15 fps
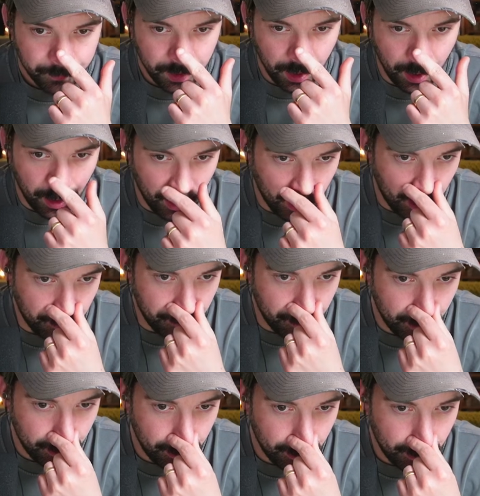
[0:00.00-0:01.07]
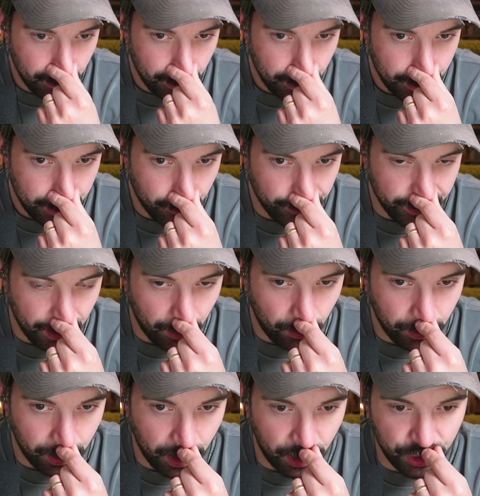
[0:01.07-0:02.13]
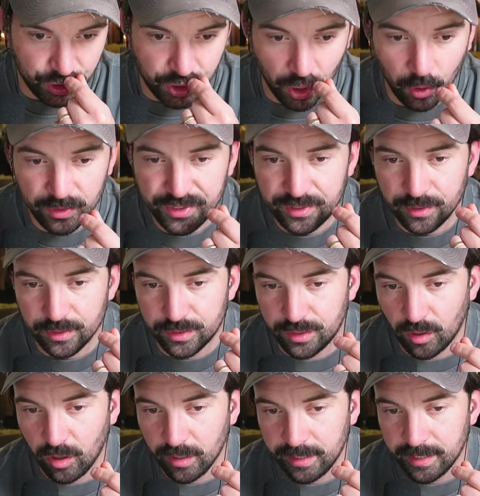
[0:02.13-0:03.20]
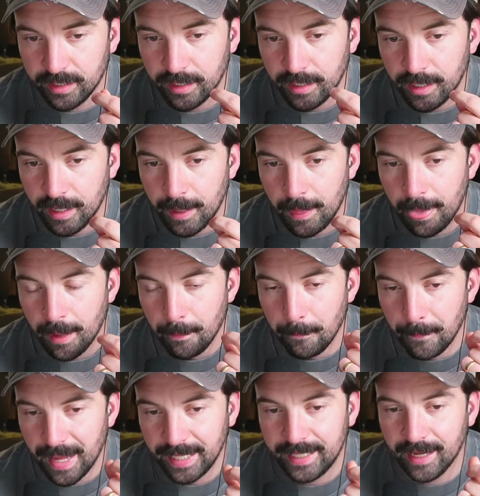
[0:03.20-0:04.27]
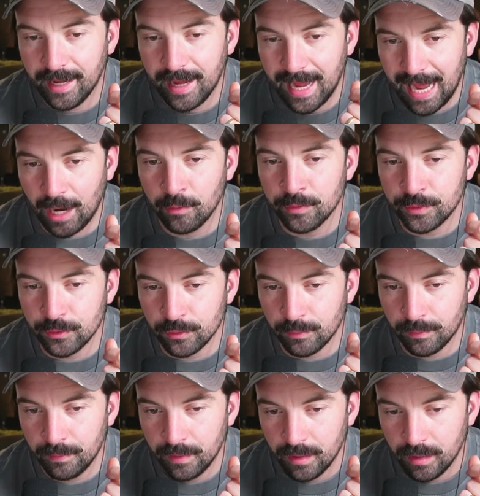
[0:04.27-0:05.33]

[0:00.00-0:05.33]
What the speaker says: Here we go. A Ghost Dark Mega Houndoom.